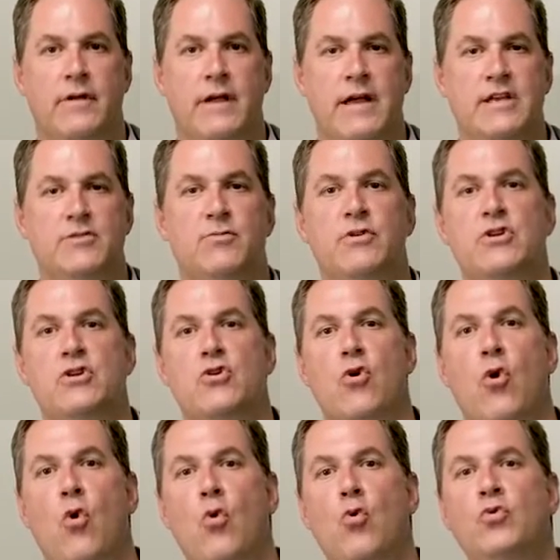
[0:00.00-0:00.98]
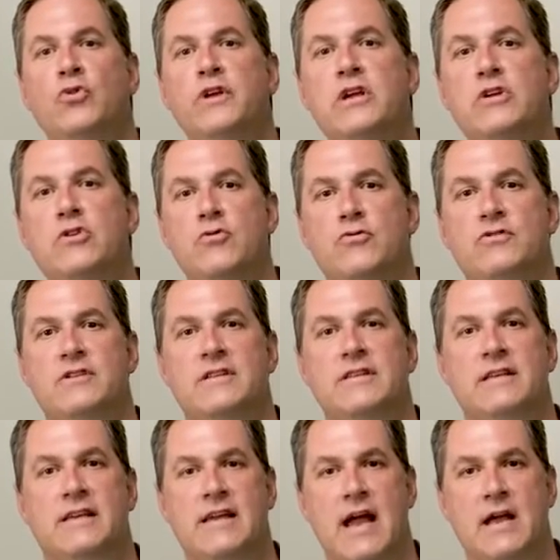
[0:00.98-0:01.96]
is when you're only using
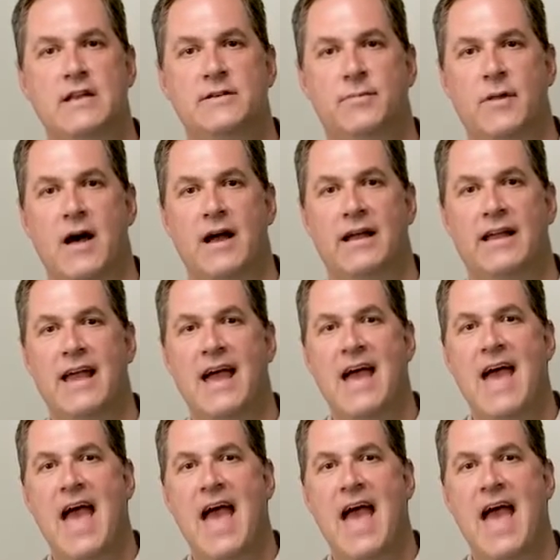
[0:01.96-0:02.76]
the gauge block